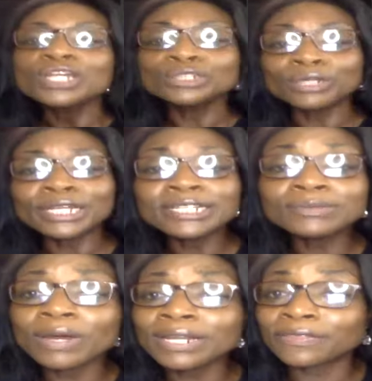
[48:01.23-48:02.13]
So
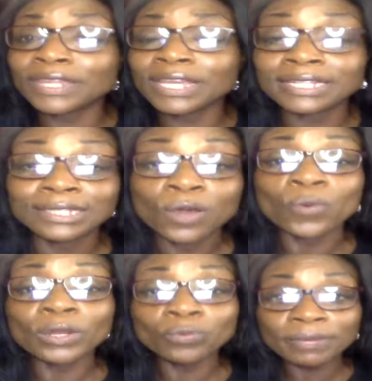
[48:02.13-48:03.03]
here's one of the things:
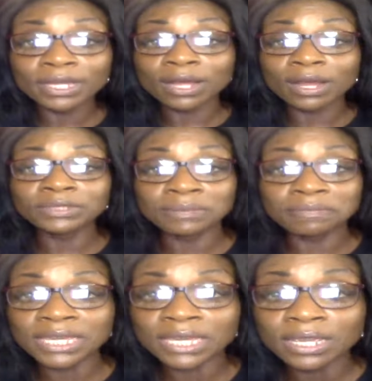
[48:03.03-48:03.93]
when women come to
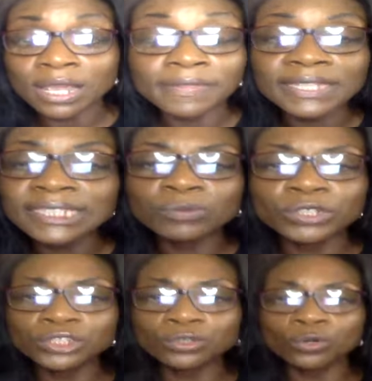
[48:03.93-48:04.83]
me, this is
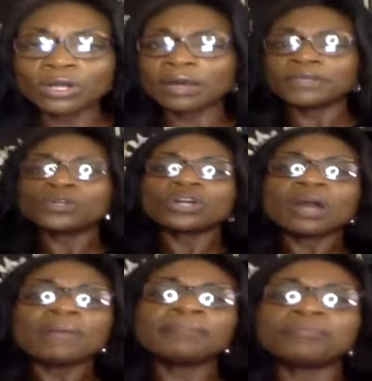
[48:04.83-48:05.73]
what you don't come. You don't
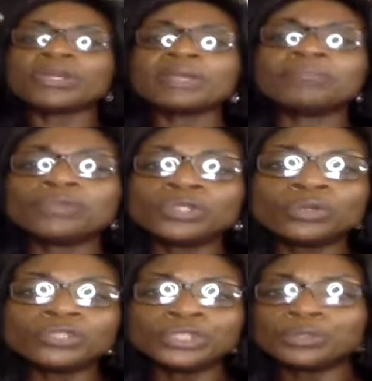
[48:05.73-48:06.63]
come and bring. they
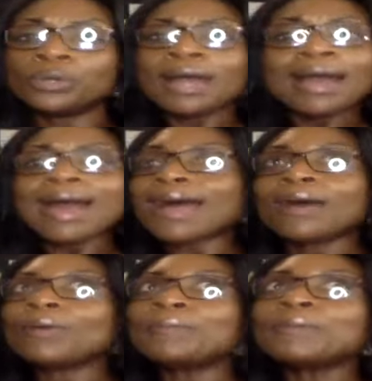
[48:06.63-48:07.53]
don't you know? I,
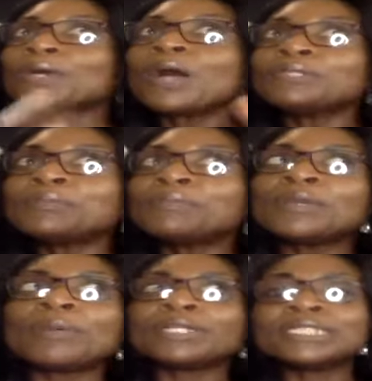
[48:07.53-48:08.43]
when people come to me
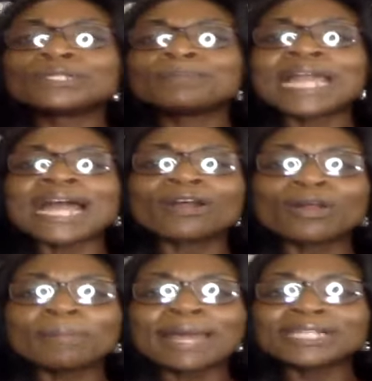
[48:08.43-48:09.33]
about this black
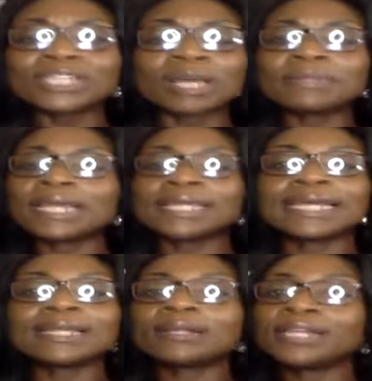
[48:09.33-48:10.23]
girl magic, I would be like,
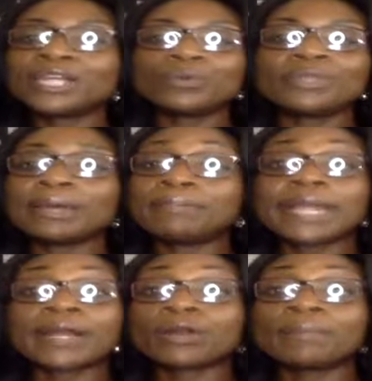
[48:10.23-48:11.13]
get out of here with that
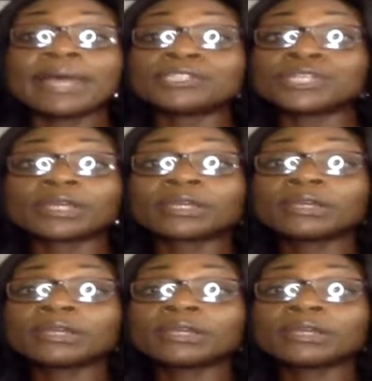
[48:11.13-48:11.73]
black girl magic.